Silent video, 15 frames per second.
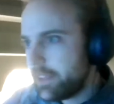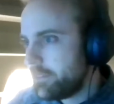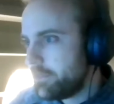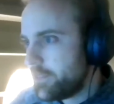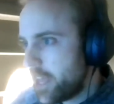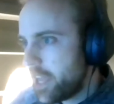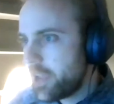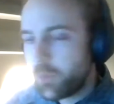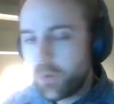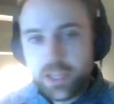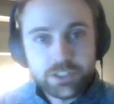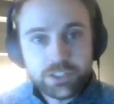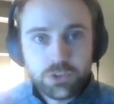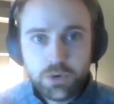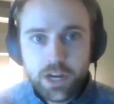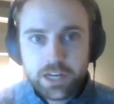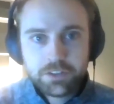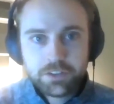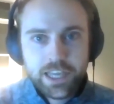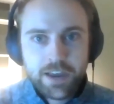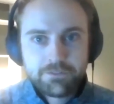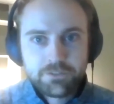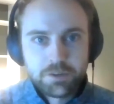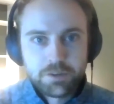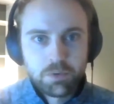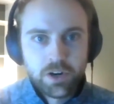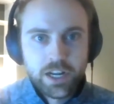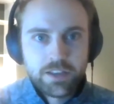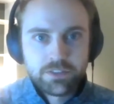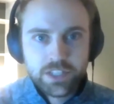they went directly after the
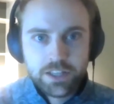Braves